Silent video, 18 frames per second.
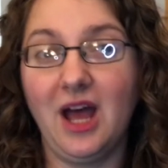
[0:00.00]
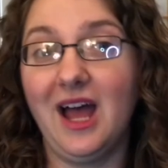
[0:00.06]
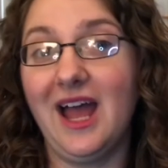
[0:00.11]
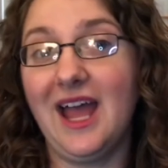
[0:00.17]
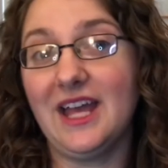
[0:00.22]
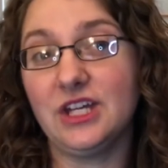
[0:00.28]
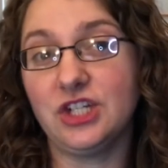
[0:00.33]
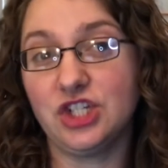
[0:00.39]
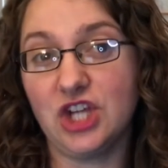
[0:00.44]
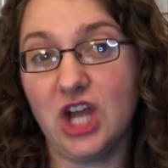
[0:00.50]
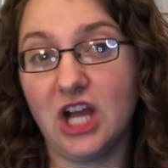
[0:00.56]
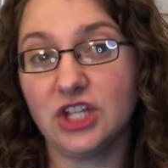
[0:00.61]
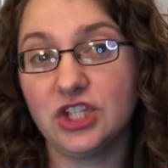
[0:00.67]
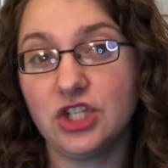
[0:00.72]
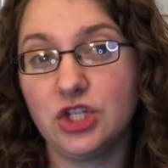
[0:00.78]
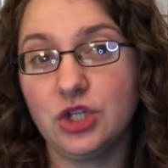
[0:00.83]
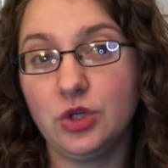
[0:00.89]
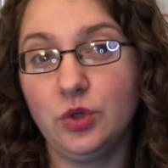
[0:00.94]
and
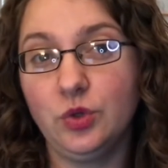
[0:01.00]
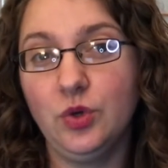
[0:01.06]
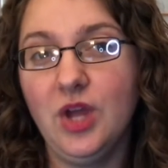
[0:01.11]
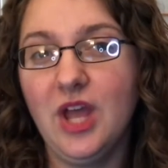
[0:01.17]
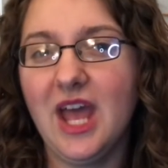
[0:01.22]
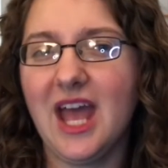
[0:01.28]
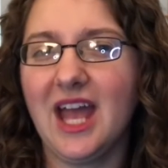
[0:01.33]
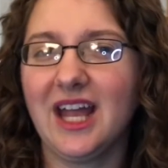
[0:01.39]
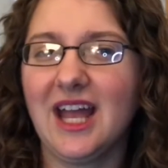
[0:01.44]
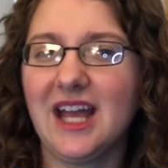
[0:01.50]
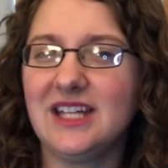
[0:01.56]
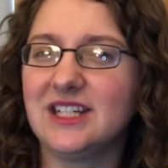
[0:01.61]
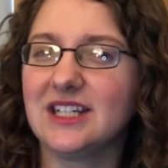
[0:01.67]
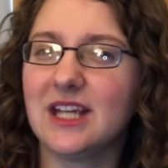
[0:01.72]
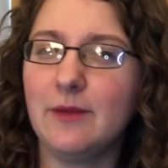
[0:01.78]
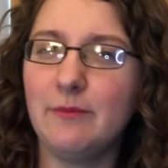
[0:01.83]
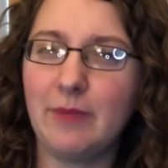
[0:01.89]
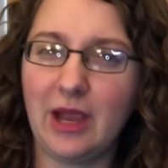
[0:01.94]
Shiatsu and kind of
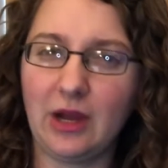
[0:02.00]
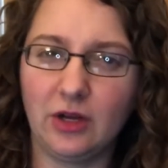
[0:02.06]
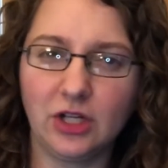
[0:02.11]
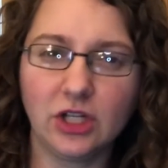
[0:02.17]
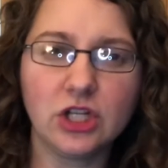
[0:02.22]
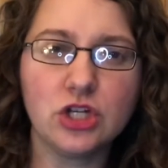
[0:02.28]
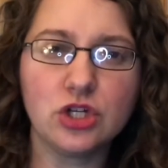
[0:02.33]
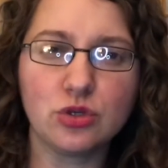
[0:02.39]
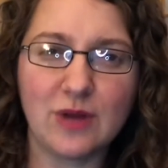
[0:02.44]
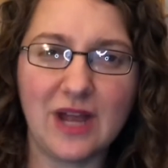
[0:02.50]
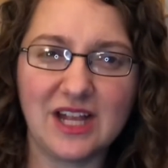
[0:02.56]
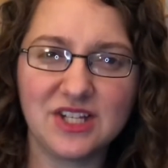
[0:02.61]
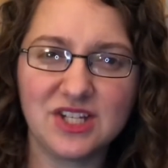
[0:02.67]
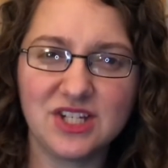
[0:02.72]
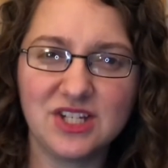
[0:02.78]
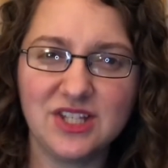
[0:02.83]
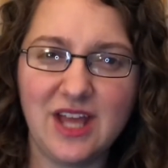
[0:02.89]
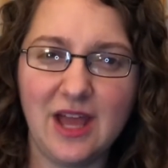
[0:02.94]
compare and
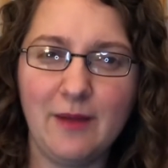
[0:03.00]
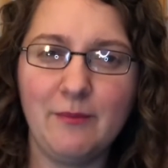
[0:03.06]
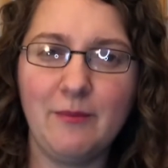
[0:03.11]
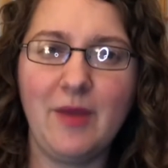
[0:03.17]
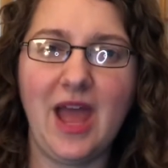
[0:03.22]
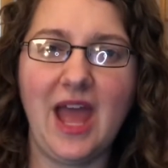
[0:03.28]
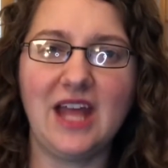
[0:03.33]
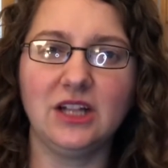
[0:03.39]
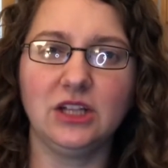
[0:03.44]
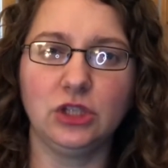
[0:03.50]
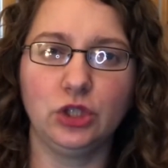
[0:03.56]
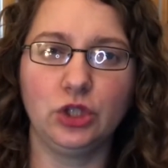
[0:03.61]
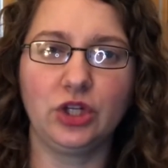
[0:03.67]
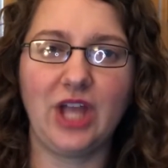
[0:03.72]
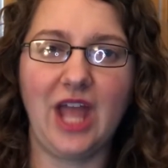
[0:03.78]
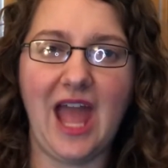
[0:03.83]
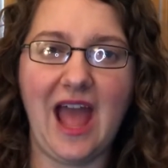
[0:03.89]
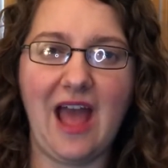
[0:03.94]
contrast them and look
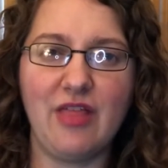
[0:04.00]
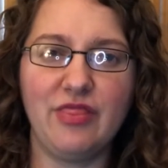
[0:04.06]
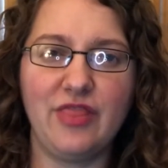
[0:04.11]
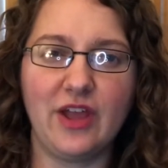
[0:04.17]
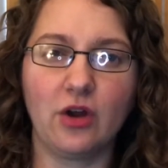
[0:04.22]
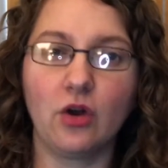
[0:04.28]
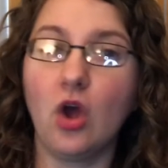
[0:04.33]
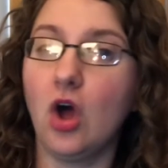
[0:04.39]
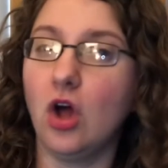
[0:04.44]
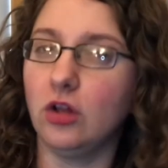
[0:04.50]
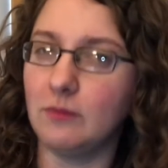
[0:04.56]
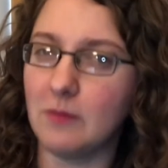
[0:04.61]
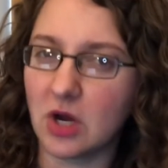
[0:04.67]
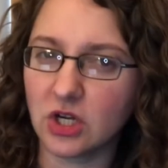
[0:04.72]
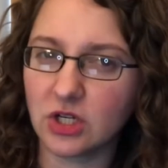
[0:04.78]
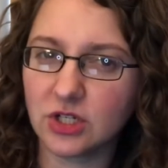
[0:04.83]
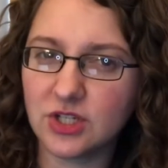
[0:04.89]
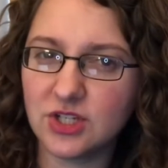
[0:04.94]
at their
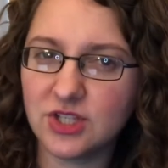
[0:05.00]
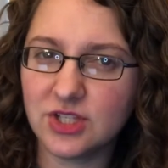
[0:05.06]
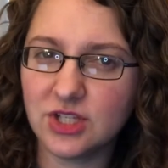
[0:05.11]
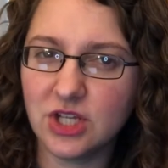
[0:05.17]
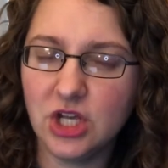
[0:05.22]
hallmarks